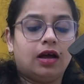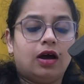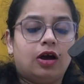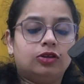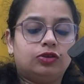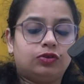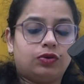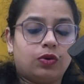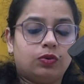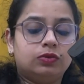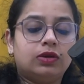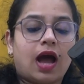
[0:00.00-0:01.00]
a
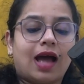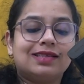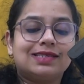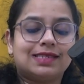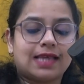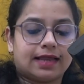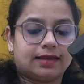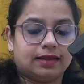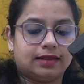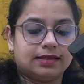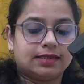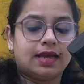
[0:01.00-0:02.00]
throne
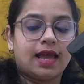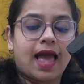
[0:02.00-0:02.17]
unsettled